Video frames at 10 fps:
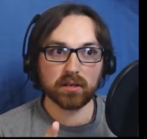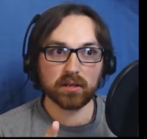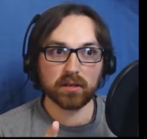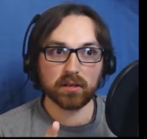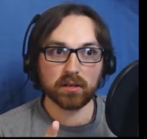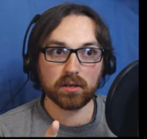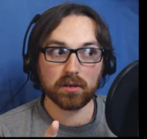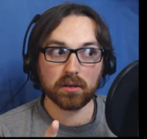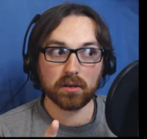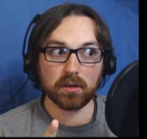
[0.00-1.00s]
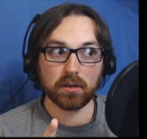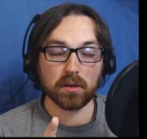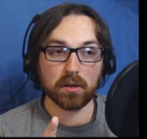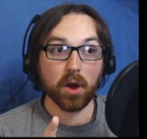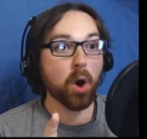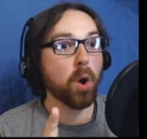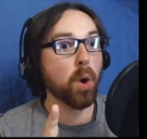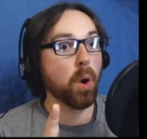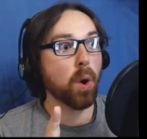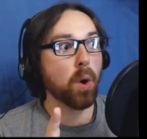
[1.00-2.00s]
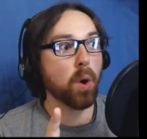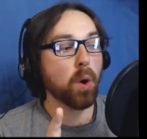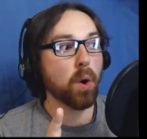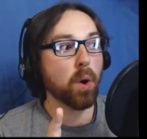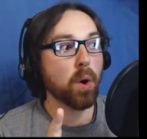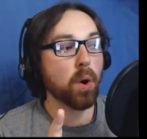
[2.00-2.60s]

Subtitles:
[no speech]